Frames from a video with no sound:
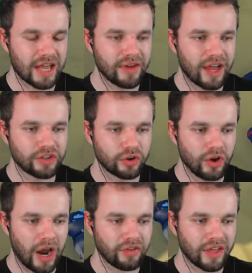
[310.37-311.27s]
I don't
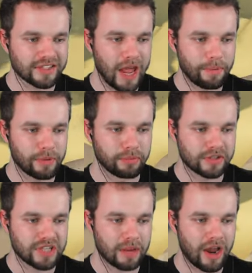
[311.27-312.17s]
know how that's happened,
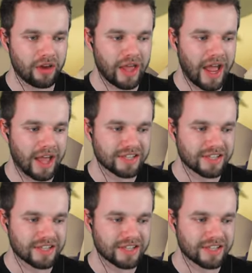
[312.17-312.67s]
but somehow that has